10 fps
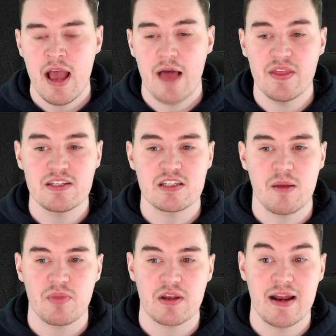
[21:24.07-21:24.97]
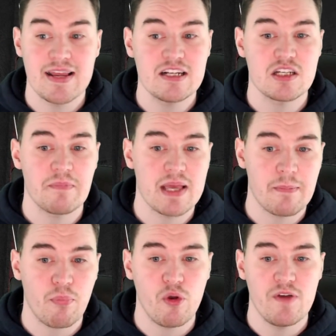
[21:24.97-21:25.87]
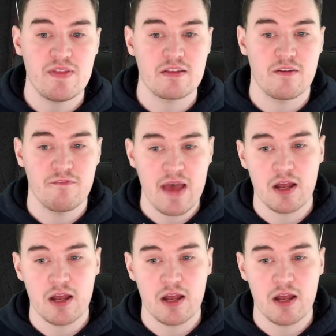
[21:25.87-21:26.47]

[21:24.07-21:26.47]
and this is something that needs to be improved and developed